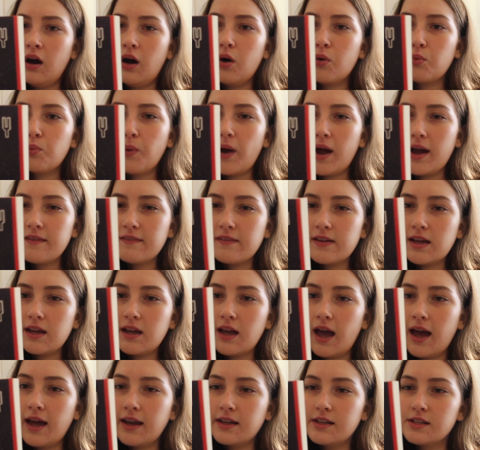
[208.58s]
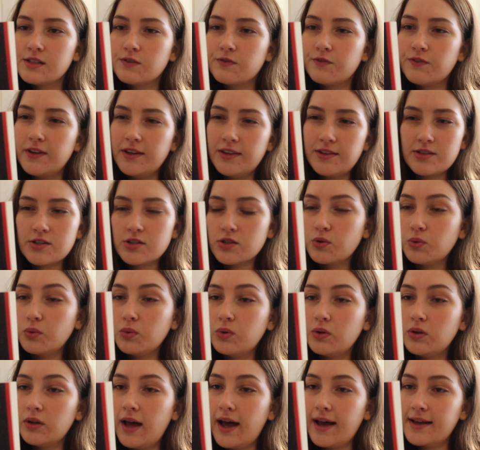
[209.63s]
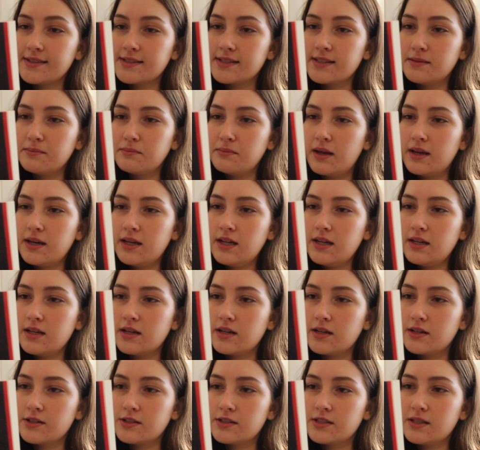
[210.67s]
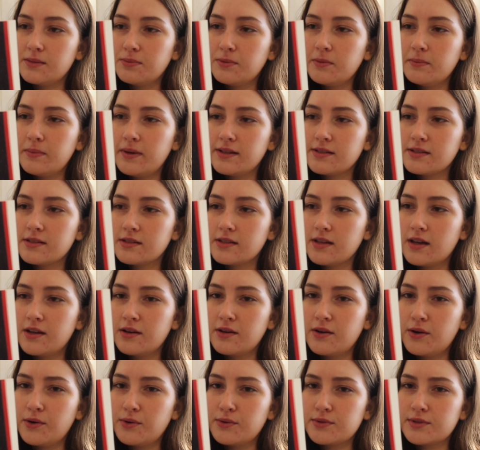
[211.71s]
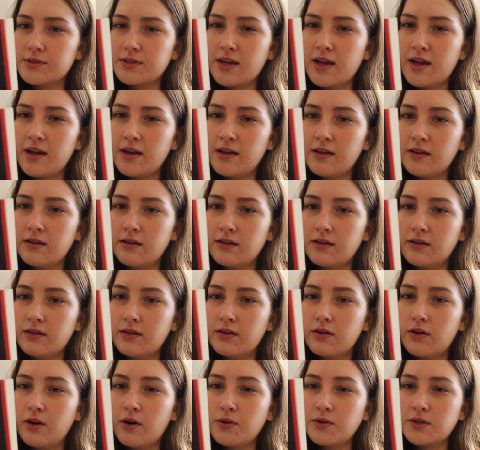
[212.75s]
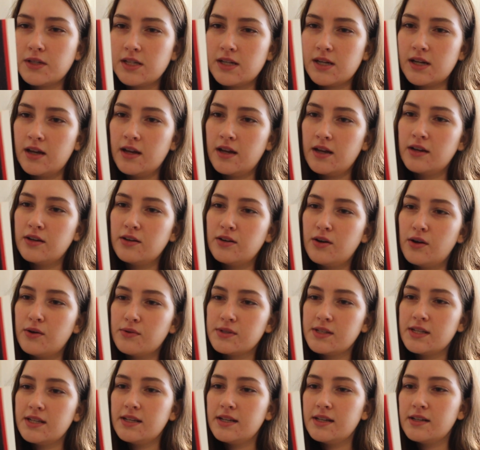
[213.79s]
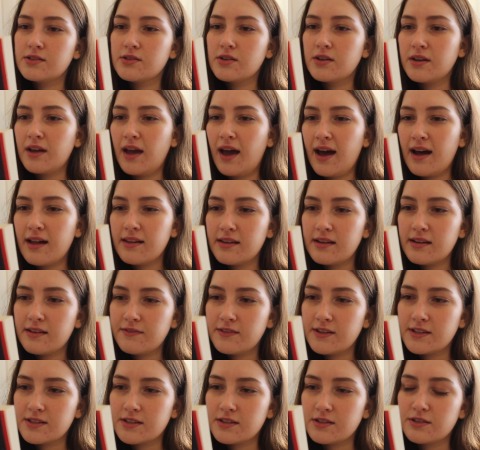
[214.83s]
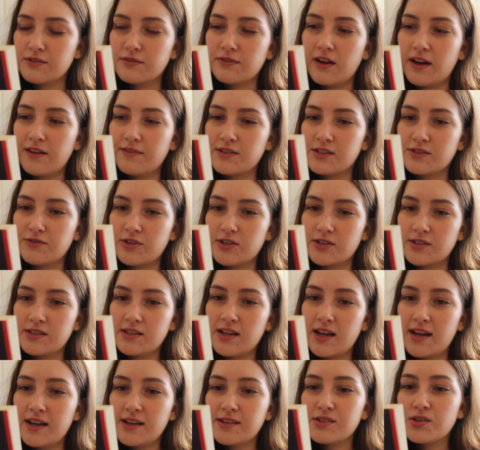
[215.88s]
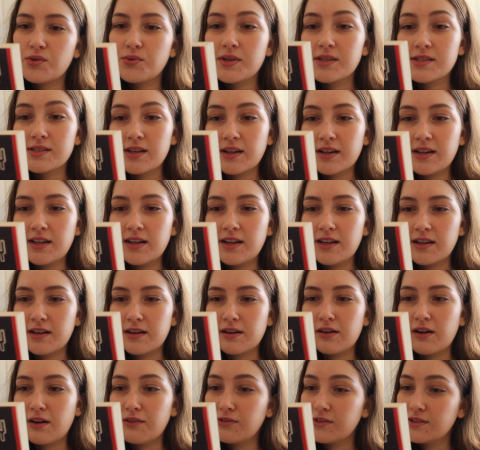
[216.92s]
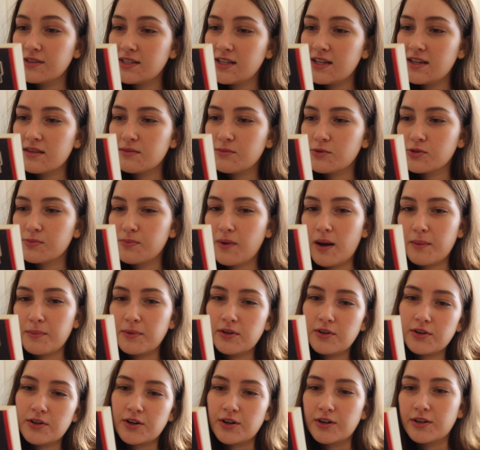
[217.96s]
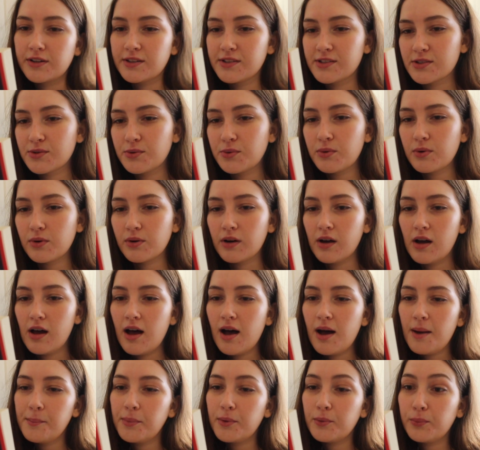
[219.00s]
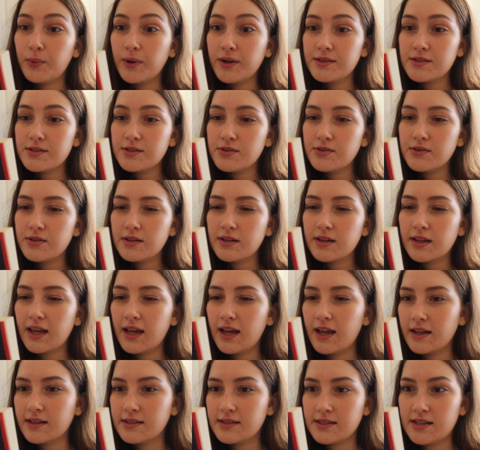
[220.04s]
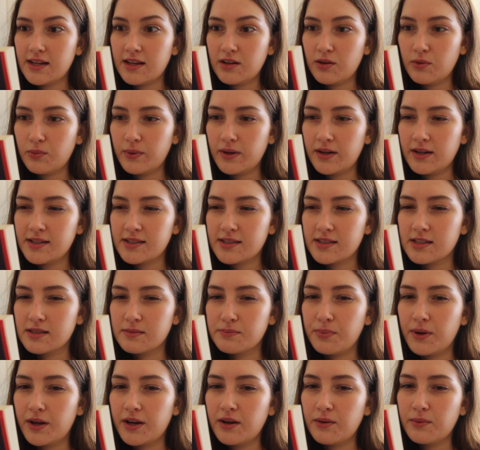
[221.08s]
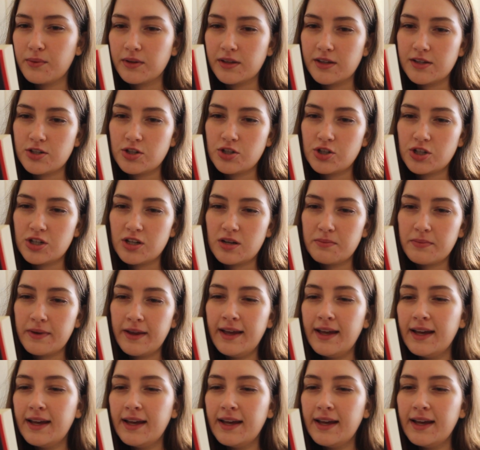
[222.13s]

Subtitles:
Arriving at his 5th school as in many years, diplomat's son Ozai Kukote knows he needs an ally if he's to survive his first day, so he's lucky to hit it off with Dee, the most popular girl in school. But one student can't stand to witness this budding relationship.